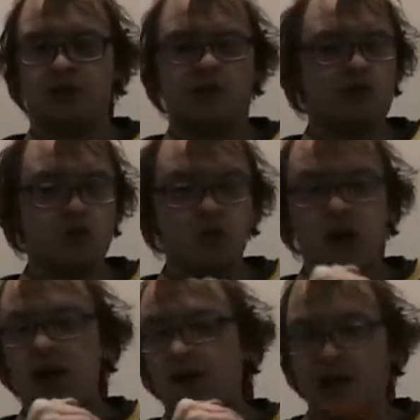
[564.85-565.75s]
then you're
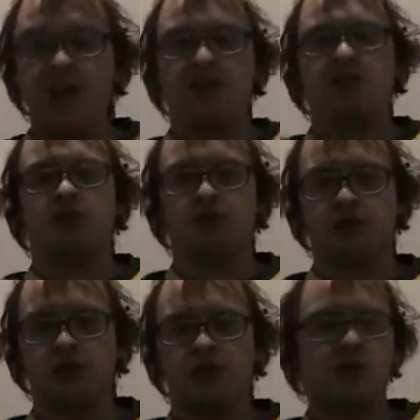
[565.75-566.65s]
not gonna do it.
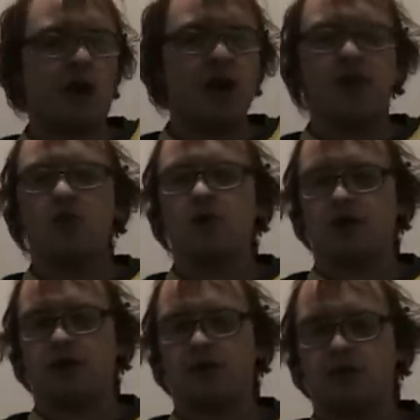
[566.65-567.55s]
So how do you win?